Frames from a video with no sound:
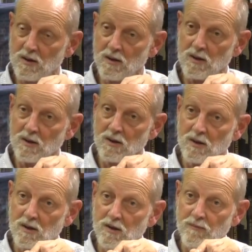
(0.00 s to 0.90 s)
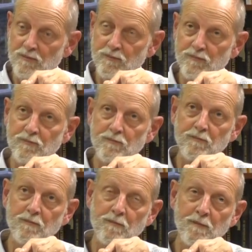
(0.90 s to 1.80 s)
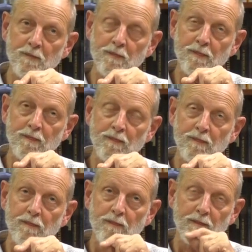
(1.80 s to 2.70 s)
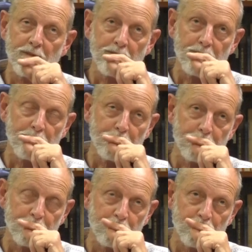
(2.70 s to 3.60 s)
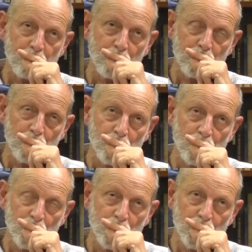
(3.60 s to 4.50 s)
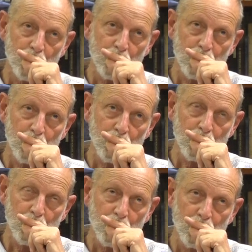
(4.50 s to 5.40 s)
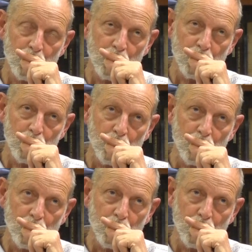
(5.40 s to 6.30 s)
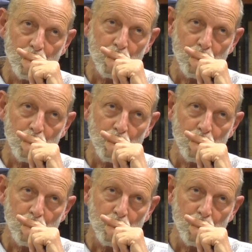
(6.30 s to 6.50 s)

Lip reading: Nothing is said.